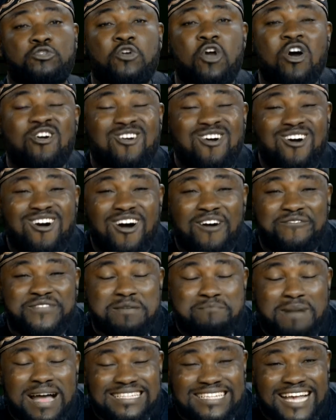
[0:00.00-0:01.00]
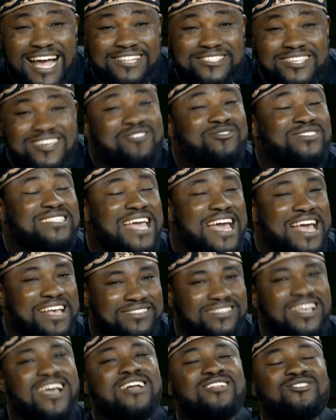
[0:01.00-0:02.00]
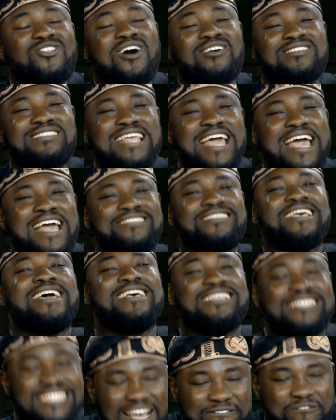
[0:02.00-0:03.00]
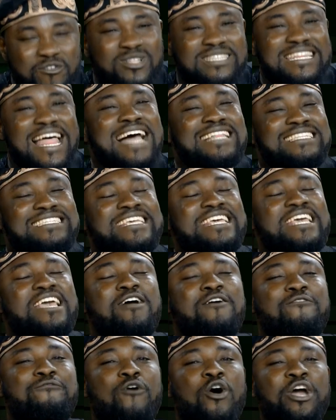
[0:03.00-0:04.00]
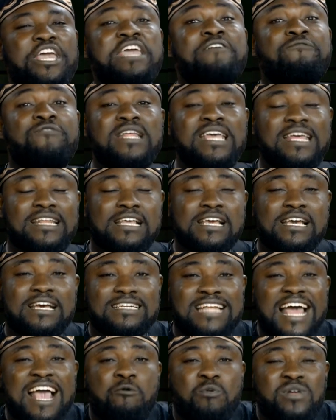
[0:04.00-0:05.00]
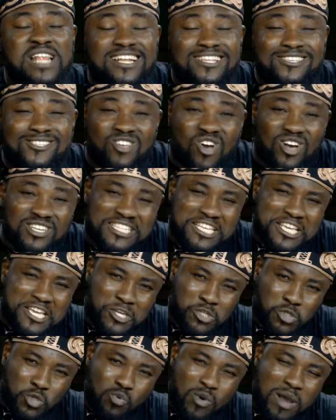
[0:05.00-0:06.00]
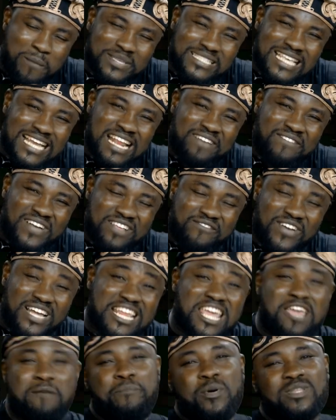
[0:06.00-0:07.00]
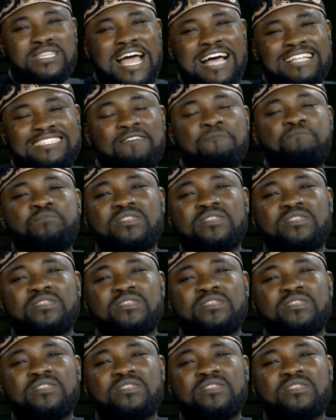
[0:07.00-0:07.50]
Koko of the Matter, Tuesdays, thank, Thursdays, seven thirty for evening. Now we they discuss the issue when we say they're very, very important.